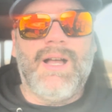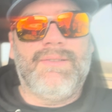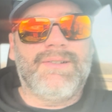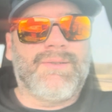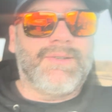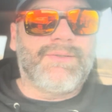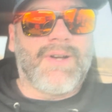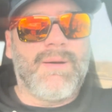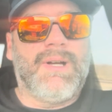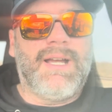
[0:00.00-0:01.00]
There's always
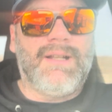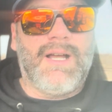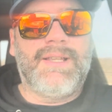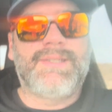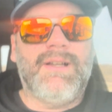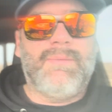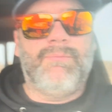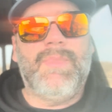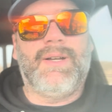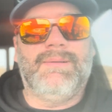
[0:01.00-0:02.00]
drama. I saw.
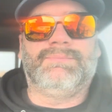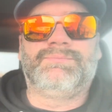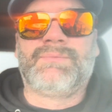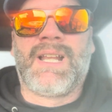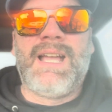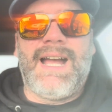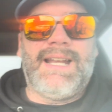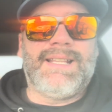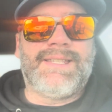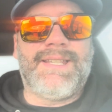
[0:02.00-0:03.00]
I
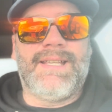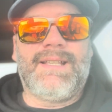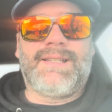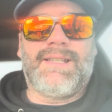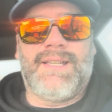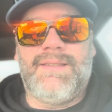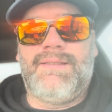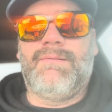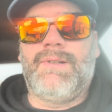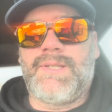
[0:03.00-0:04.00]
didn't see it because I
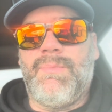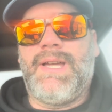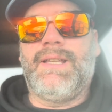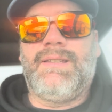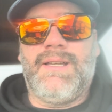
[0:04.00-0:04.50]
went to bed.